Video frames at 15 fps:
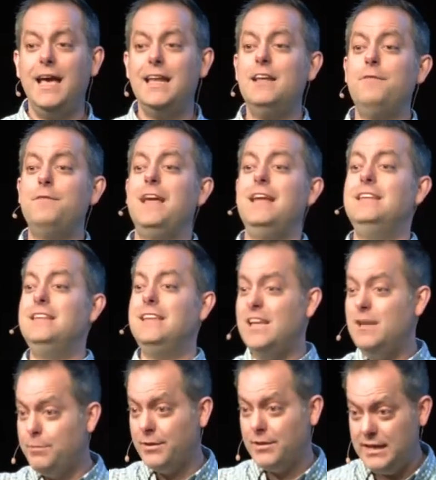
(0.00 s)
And if they
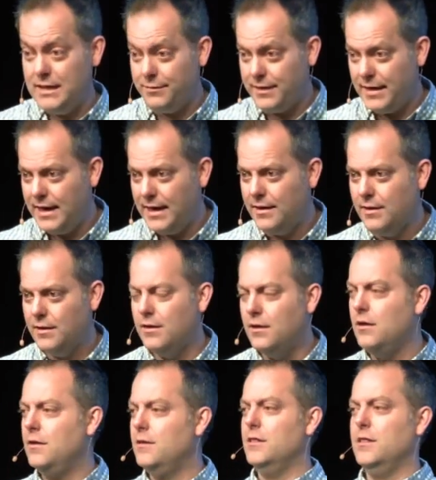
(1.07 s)
did believe that,
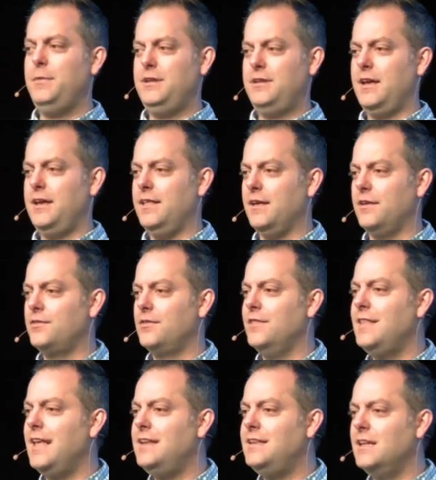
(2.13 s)
let me tell you this,
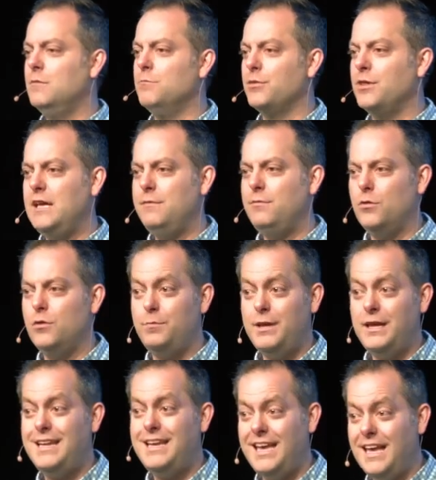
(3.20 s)
they didn't believe it would
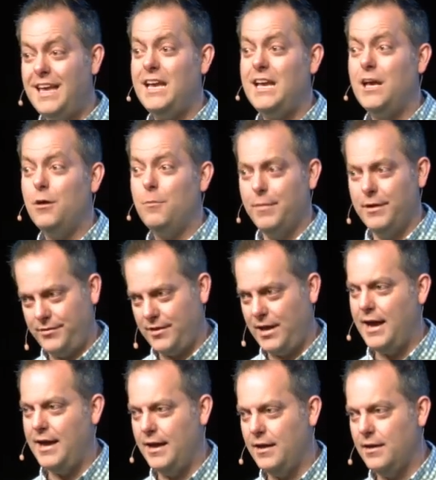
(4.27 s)
be King
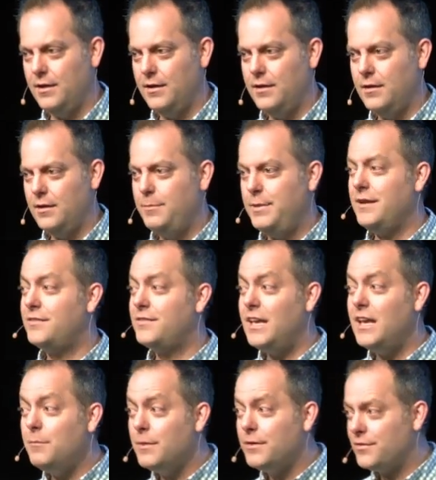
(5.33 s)
Messiah, because
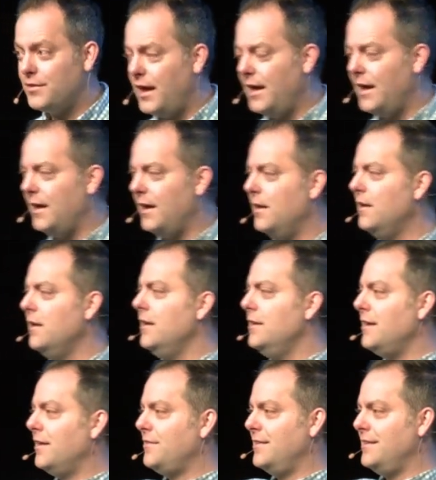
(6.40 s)
King Messiah
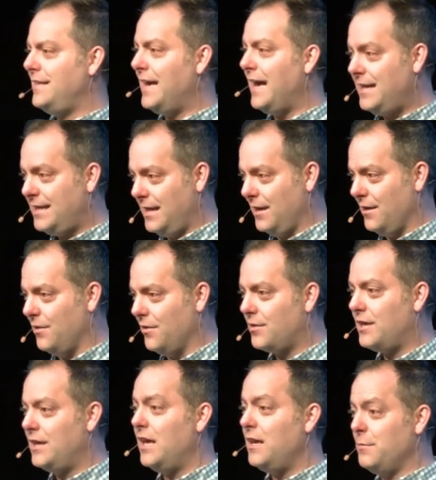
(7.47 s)
doesn't get
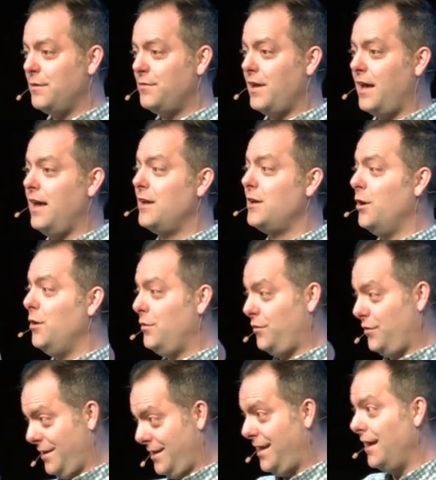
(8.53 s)
killed. King Messiah goes
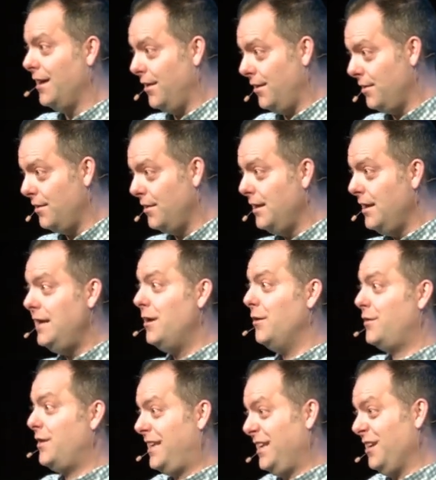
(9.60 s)
to kill. He
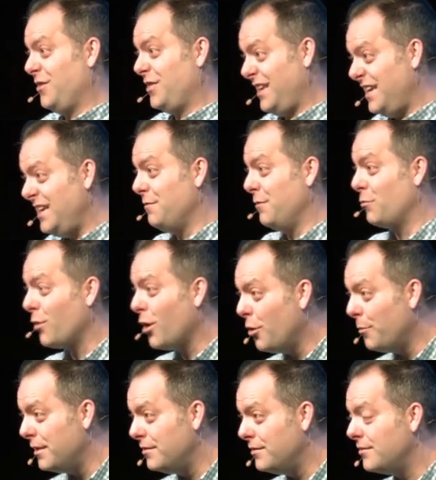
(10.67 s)
goes to kill the evil
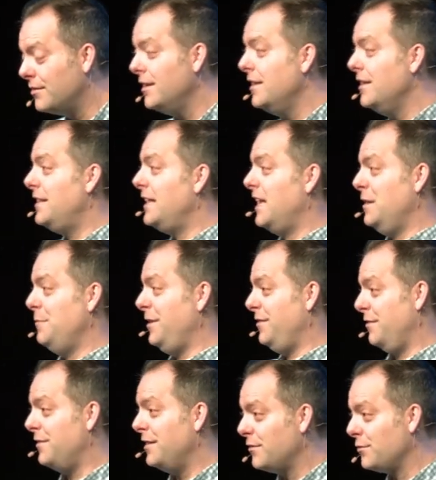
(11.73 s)
Romans, the enemies
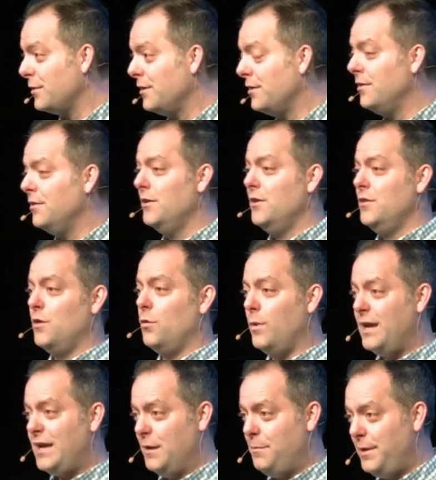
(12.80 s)
of Israel, the
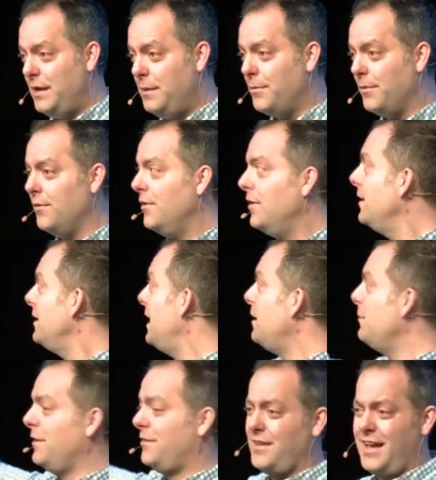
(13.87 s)
wicked people.
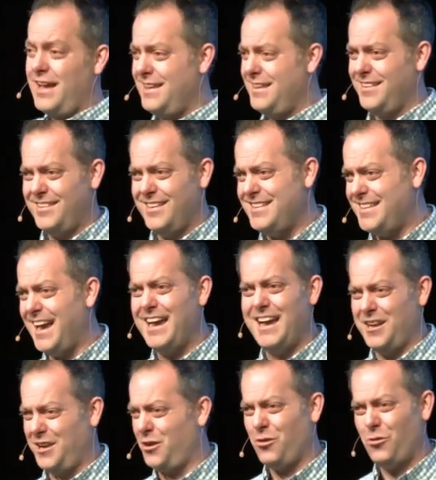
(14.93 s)
King Messiah doesn't die
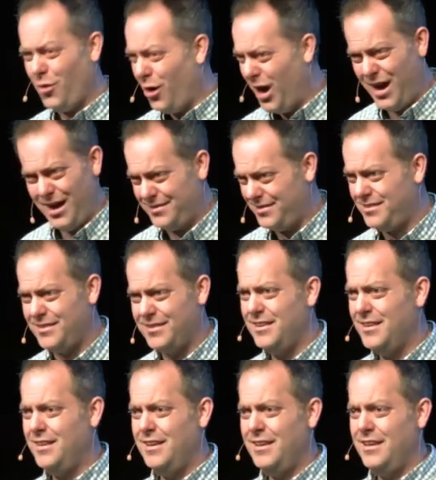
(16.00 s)
on a cross.
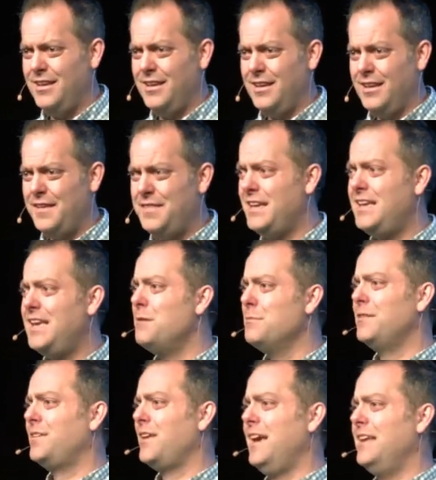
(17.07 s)
And then King
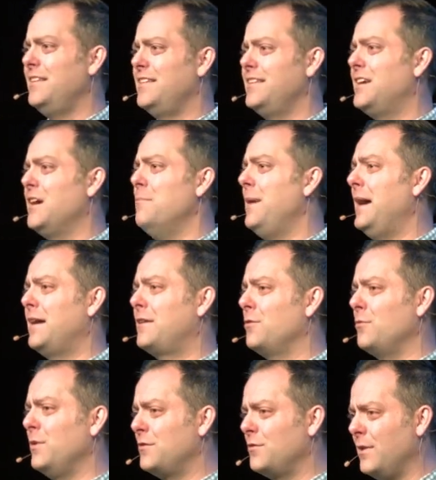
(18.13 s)
Messiah doesn't come back
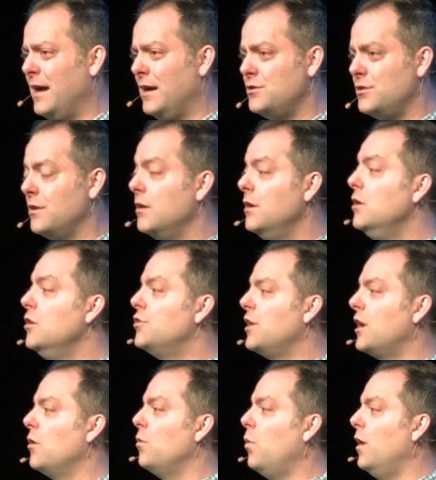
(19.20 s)
through resurrection.
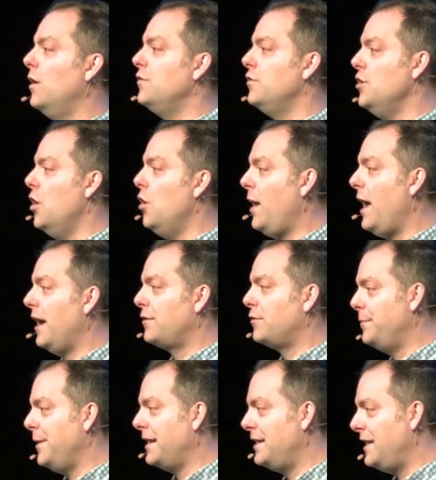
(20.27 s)
There was no
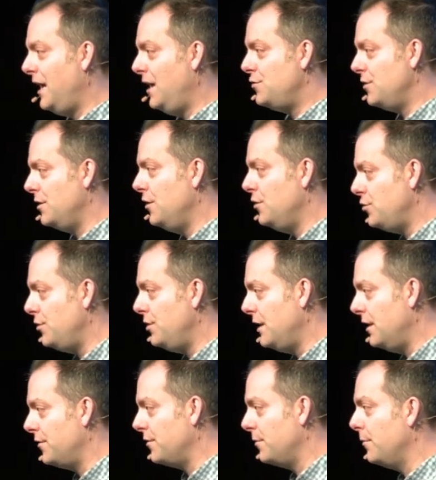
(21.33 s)
expectation in
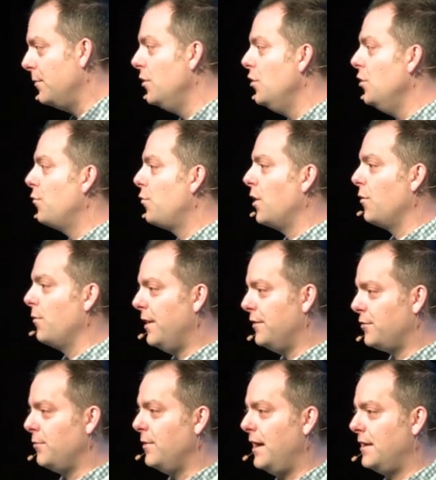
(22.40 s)
Judaism for a
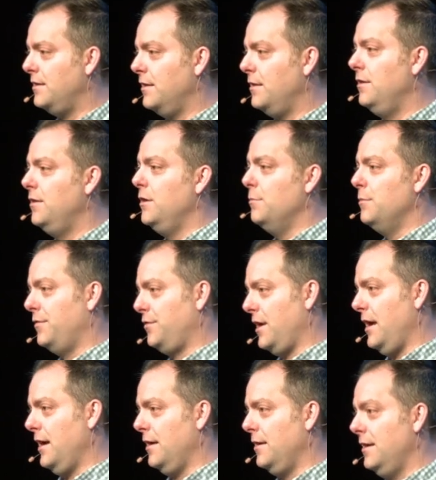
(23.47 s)
resurrected
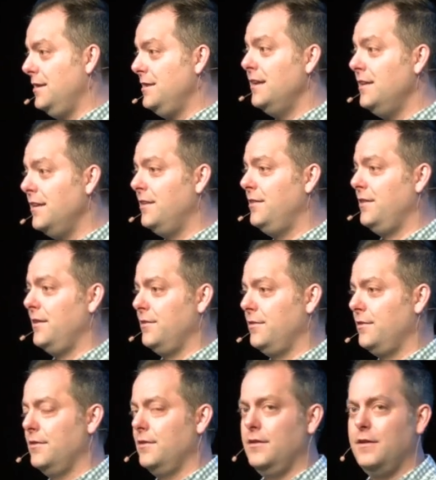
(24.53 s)
Messiah. Didn't
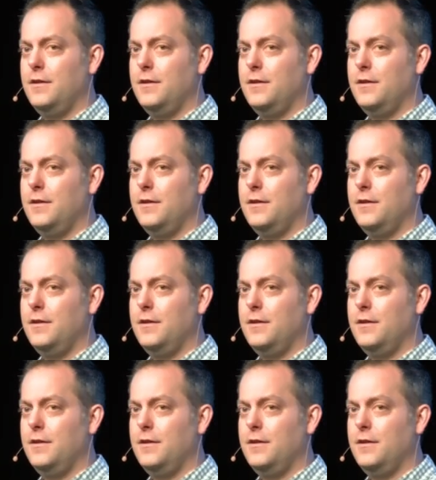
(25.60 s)
exist.